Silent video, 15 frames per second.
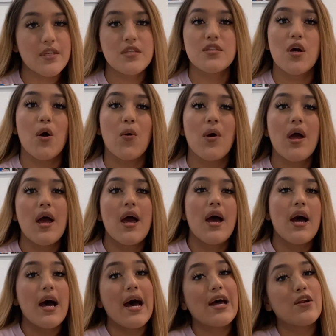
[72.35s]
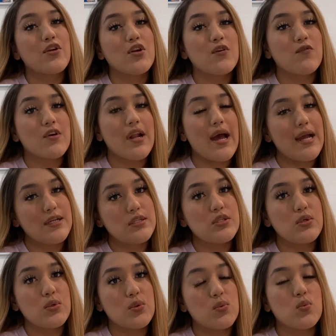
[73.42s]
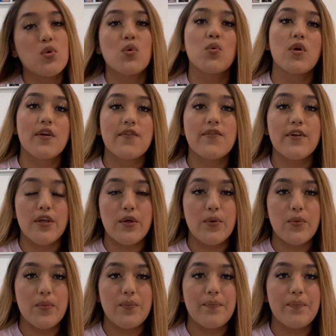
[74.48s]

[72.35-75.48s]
So I don't know what I do will work for you.